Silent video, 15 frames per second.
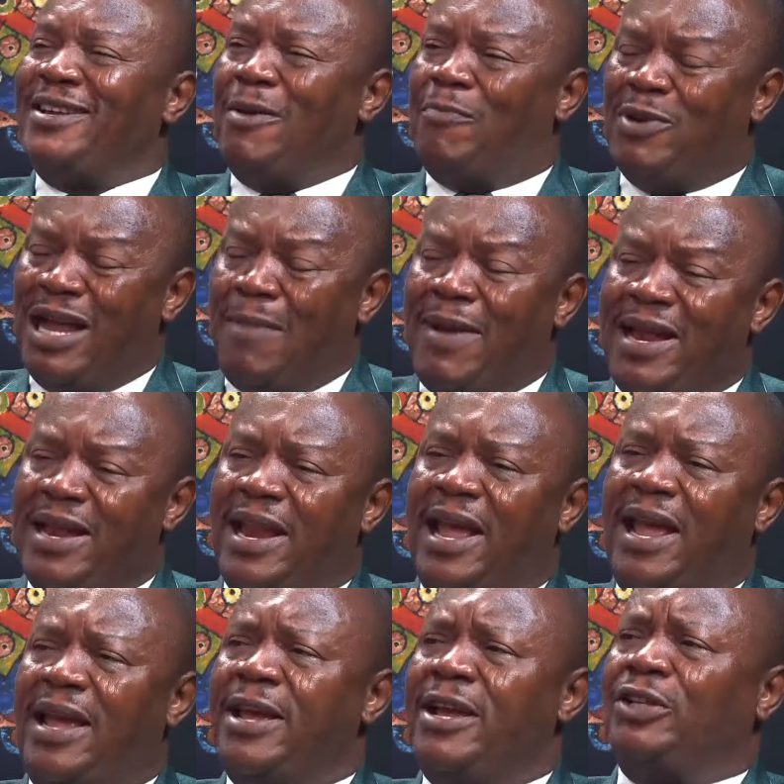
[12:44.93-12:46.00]
They put them in
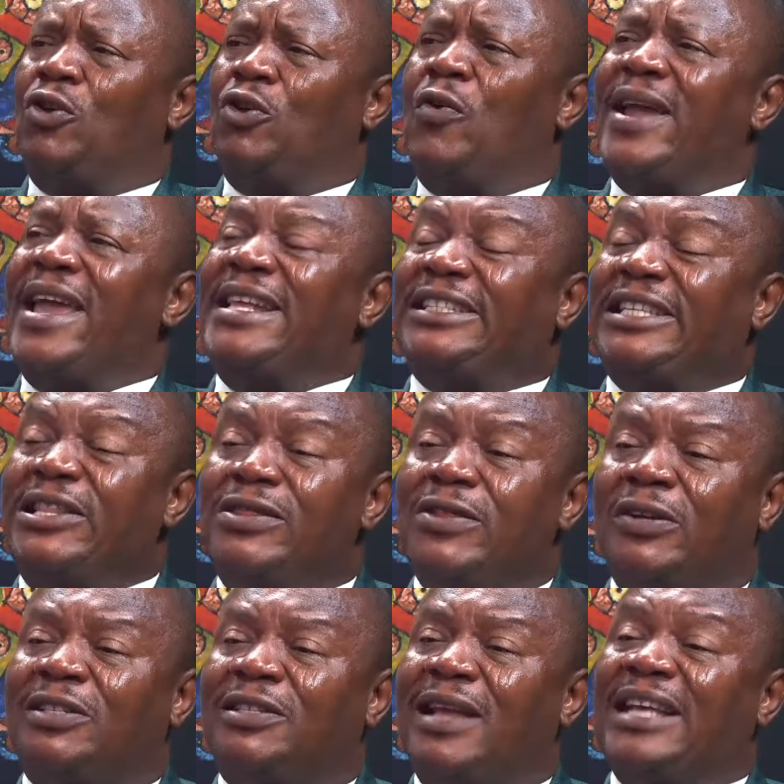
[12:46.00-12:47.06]
there, so it's
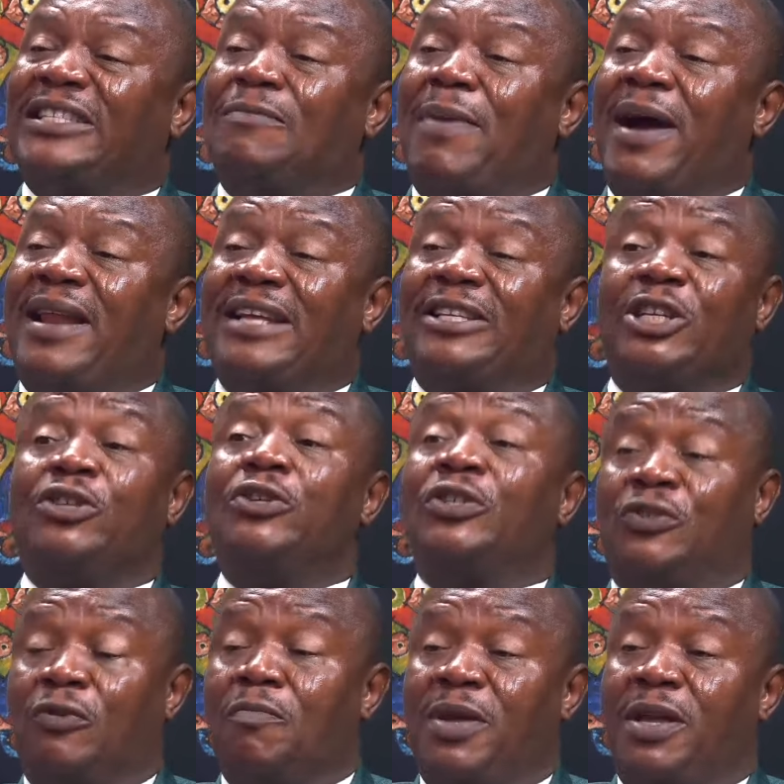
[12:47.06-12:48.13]
not as bad as it
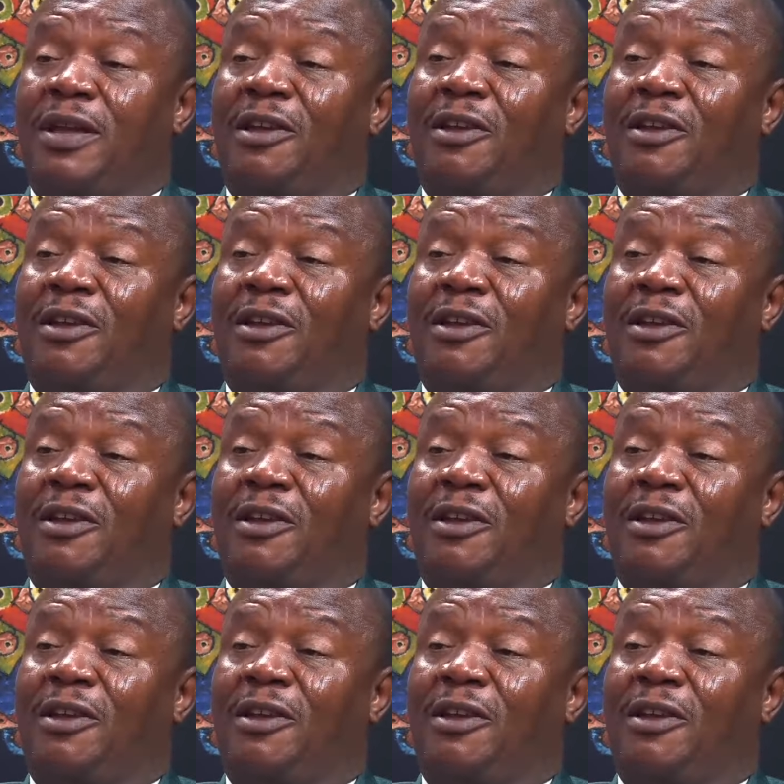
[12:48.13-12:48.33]
used to be.